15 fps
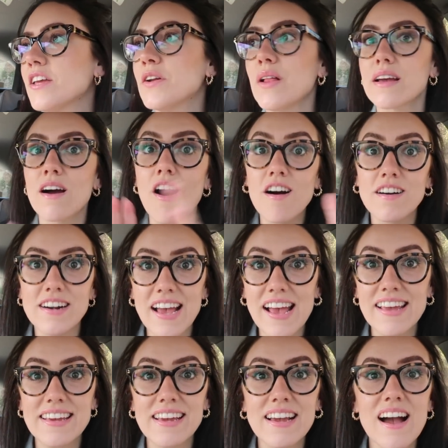you know, like art
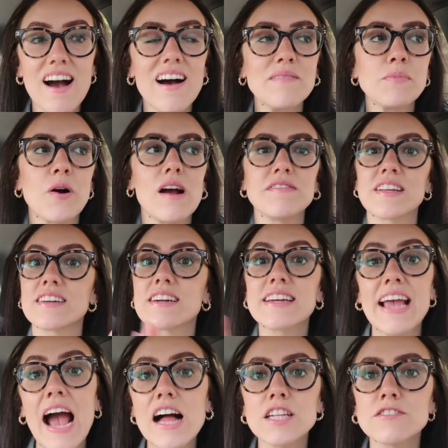hanging up or having a
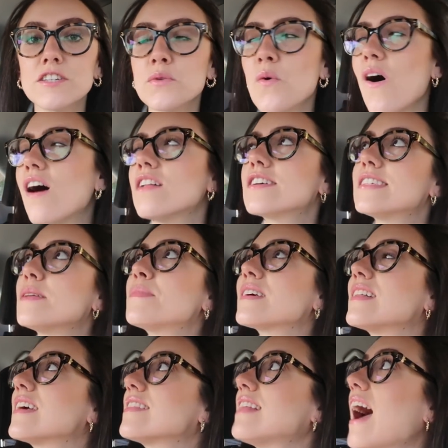gallery wall or
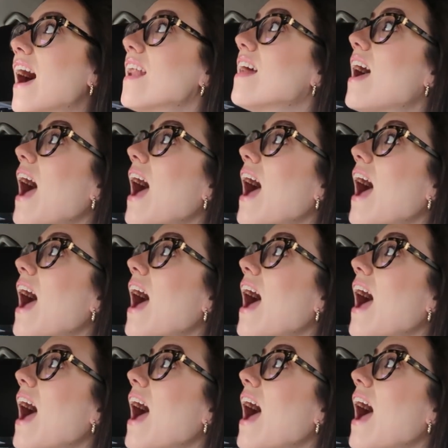something like that.